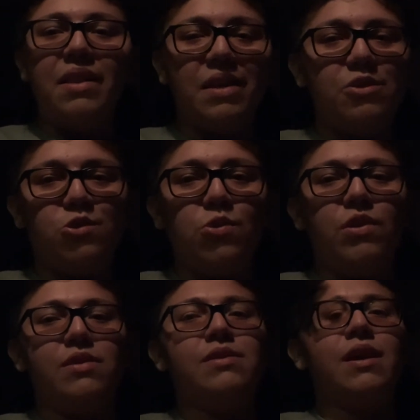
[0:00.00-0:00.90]
Let's do
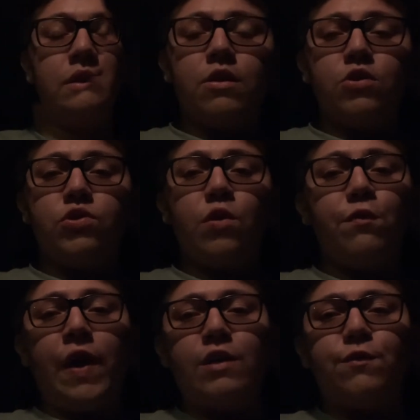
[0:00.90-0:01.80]
this. So
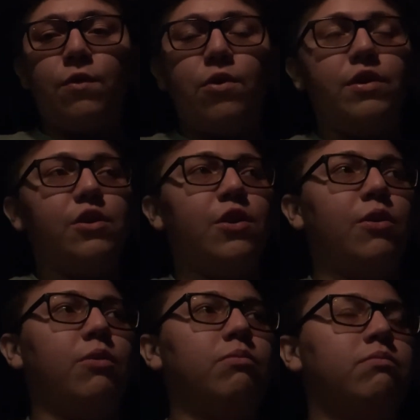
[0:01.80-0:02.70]
fast forward, you
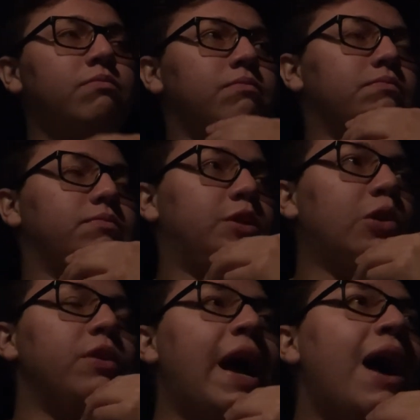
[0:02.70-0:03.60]
know,
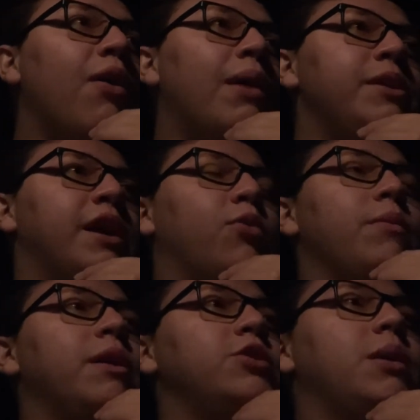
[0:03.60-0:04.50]
till now. I mean, I
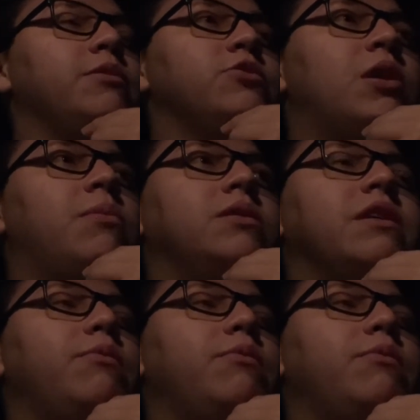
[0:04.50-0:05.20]
quit my job at Starbucks.